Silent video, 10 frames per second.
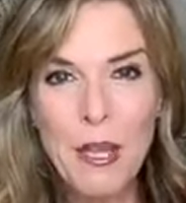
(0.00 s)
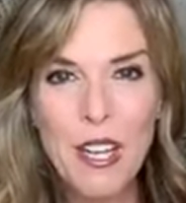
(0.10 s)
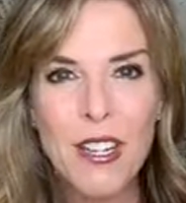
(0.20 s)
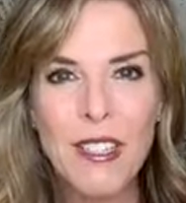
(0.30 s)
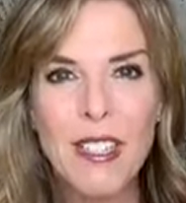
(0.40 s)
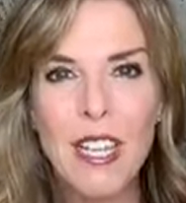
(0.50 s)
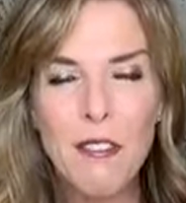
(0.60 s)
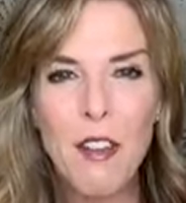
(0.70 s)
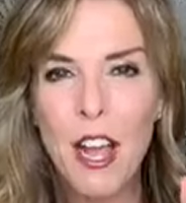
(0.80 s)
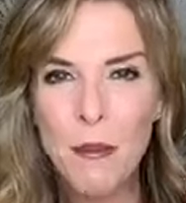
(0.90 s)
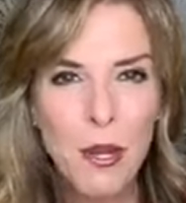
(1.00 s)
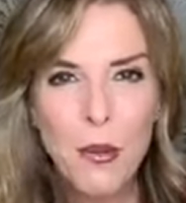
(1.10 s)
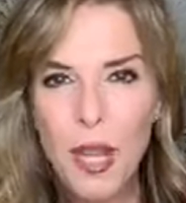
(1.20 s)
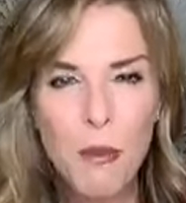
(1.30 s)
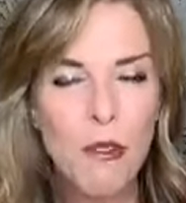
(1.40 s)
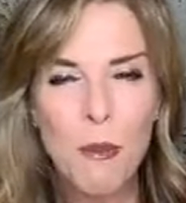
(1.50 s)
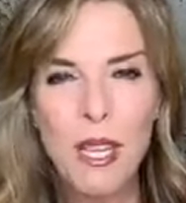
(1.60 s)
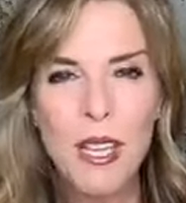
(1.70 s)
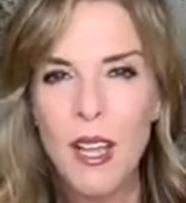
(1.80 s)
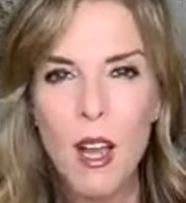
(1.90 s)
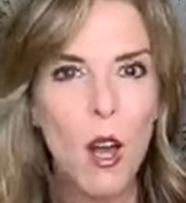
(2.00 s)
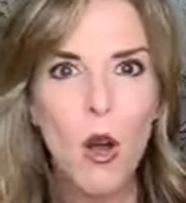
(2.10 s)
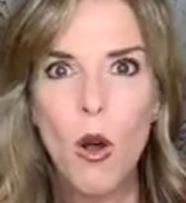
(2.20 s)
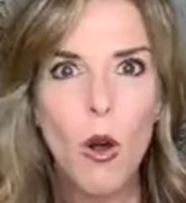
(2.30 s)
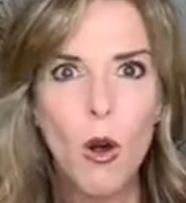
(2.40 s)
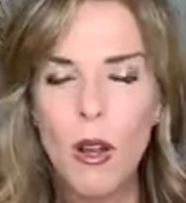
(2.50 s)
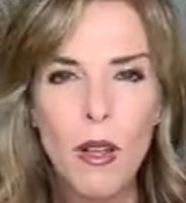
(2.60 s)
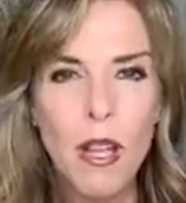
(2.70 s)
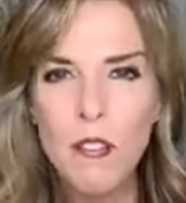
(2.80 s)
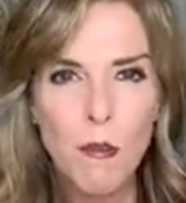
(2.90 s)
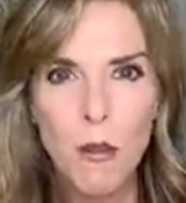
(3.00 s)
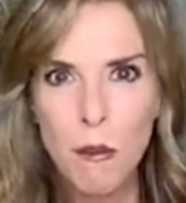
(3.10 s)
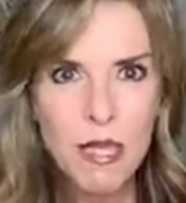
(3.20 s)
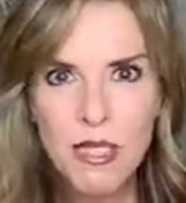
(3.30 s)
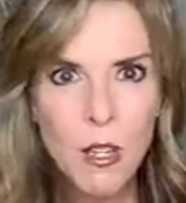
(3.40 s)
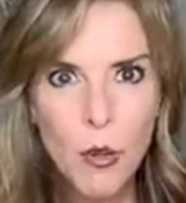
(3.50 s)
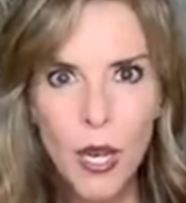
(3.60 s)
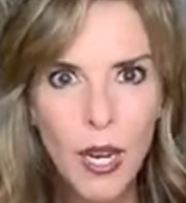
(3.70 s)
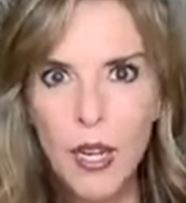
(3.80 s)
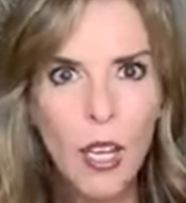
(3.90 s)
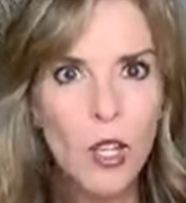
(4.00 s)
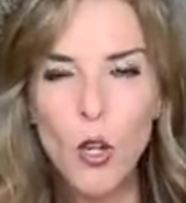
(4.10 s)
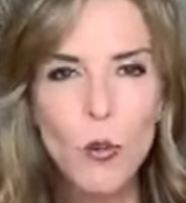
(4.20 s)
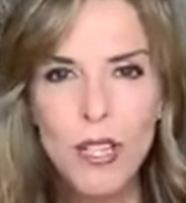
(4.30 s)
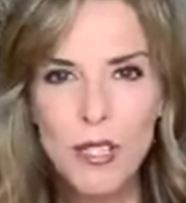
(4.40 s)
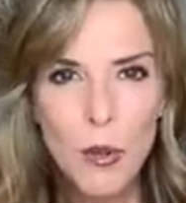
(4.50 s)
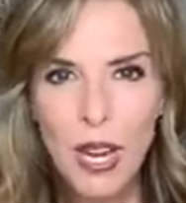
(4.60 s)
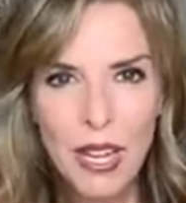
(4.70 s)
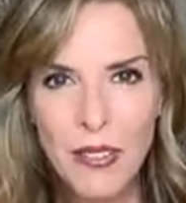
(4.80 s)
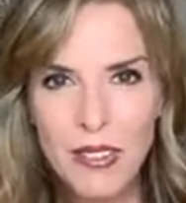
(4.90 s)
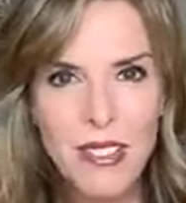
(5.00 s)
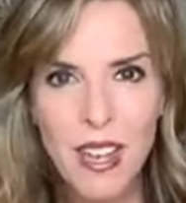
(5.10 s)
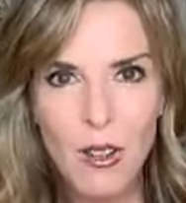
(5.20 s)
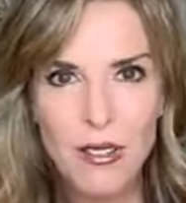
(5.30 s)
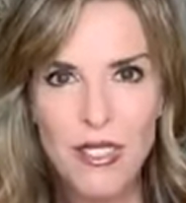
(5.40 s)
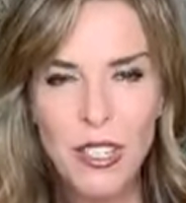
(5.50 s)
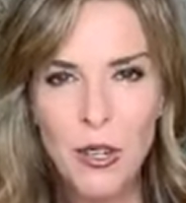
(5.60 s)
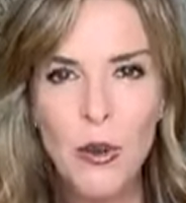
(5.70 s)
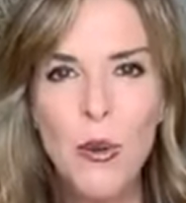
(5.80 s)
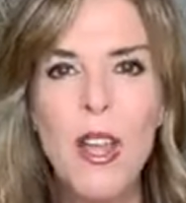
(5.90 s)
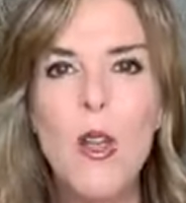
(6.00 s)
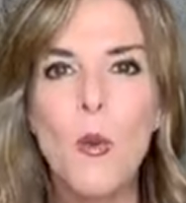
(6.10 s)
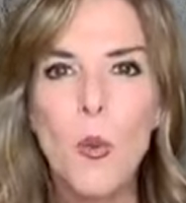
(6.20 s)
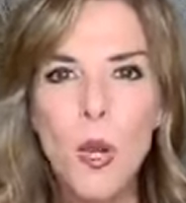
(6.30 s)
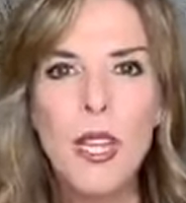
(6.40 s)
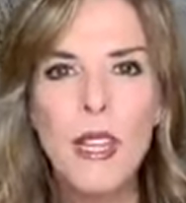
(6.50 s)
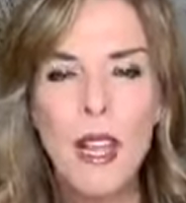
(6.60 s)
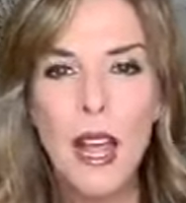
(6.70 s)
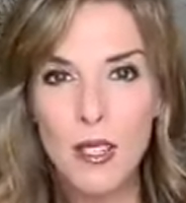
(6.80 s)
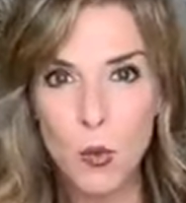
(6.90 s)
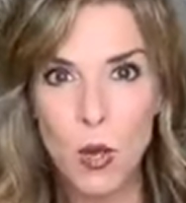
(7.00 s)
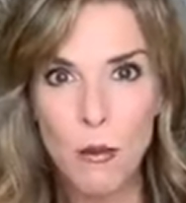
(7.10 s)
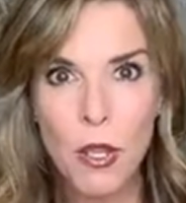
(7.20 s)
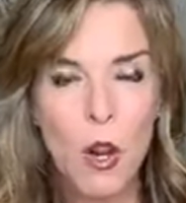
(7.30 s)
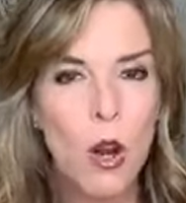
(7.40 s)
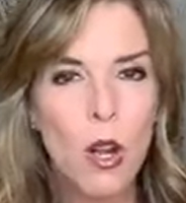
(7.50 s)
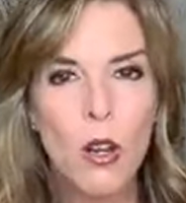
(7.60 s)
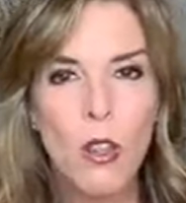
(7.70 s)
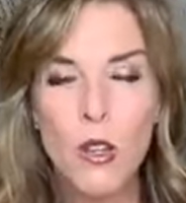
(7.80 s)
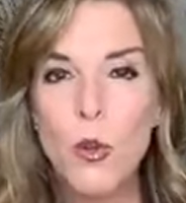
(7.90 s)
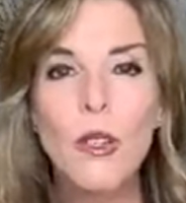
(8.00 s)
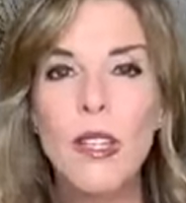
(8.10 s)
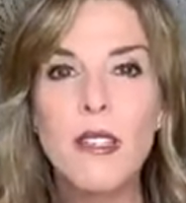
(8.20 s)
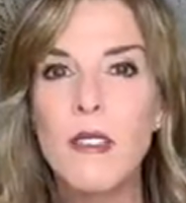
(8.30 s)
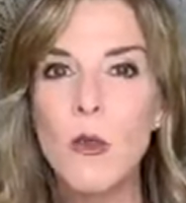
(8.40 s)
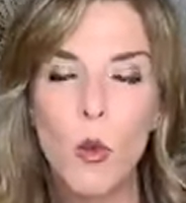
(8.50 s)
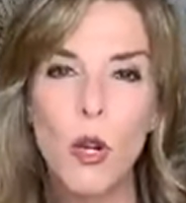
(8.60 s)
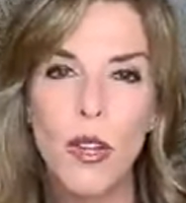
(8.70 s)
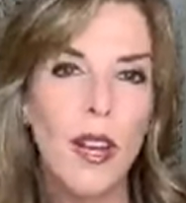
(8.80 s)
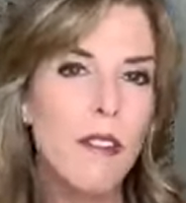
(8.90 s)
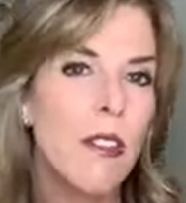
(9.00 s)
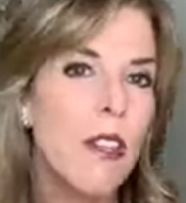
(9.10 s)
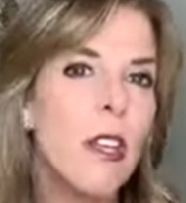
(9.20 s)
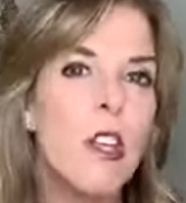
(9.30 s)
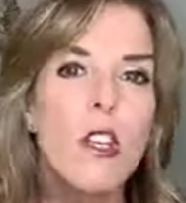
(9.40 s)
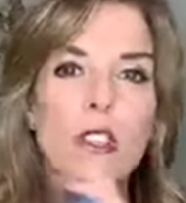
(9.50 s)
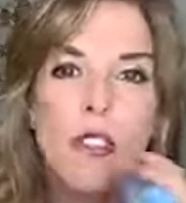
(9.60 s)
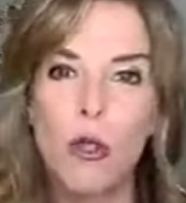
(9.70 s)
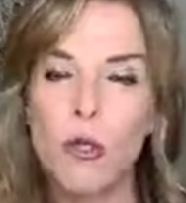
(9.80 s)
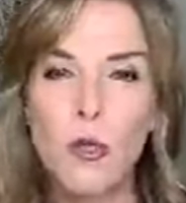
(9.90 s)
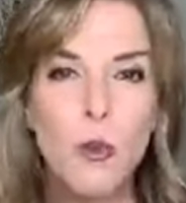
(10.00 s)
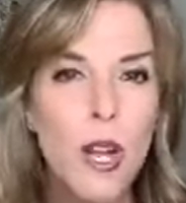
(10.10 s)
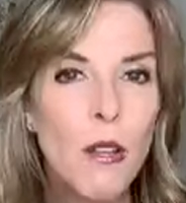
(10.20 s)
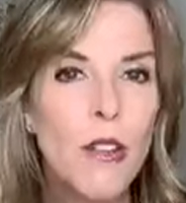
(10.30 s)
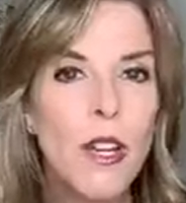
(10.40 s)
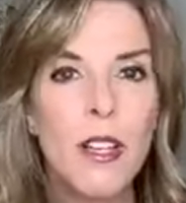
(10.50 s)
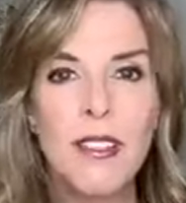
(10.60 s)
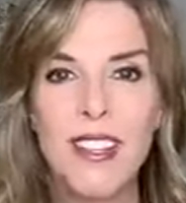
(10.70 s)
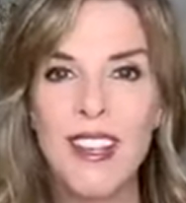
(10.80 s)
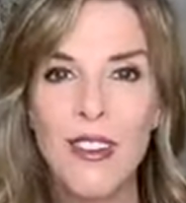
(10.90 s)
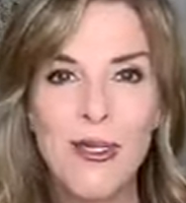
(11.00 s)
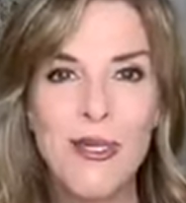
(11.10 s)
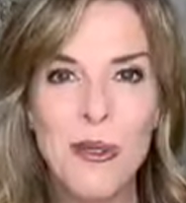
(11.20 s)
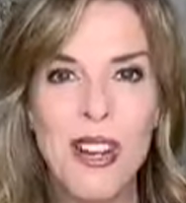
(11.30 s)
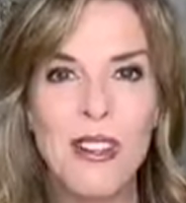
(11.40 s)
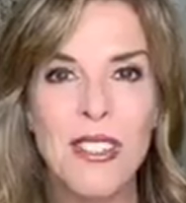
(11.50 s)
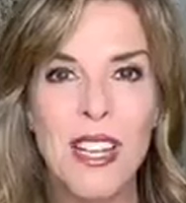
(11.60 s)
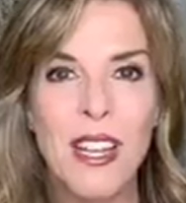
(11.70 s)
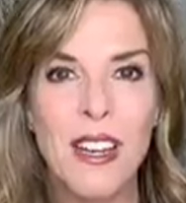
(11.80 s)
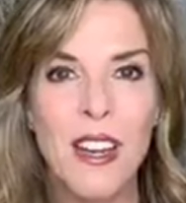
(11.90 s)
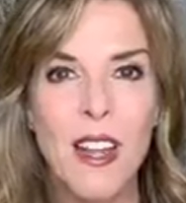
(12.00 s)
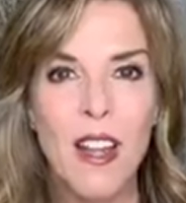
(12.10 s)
because if I'm not okay with me, oh, if mama's not okay, nobody's okay in this house. You know, we as women are the nucleus of the world. Everything circles around us and goes around. And,